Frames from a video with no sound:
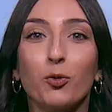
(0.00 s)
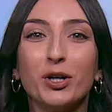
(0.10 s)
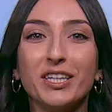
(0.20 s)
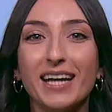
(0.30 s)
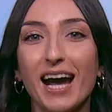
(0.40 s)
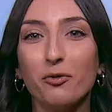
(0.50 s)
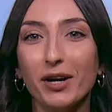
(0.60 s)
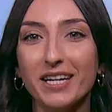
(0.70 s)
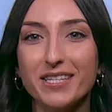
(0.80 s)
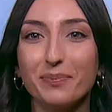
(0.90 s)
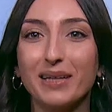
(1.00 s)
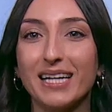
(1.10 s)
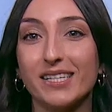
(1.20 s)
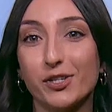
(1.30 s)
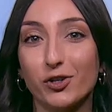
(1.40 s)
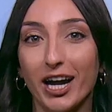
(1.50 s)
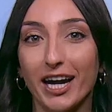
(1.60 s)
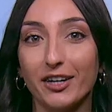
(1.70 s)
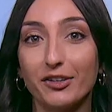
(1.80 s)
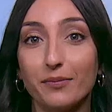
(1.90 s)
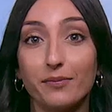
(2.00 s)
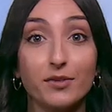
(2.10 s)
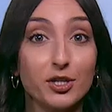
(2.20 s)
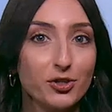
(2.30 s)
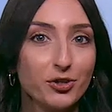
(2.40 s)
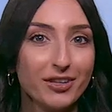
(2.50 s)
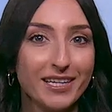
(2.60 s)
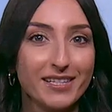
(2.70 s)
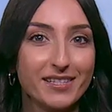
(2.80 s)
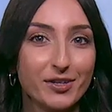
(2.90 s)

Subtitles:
We're now ready to place a trade. To do this,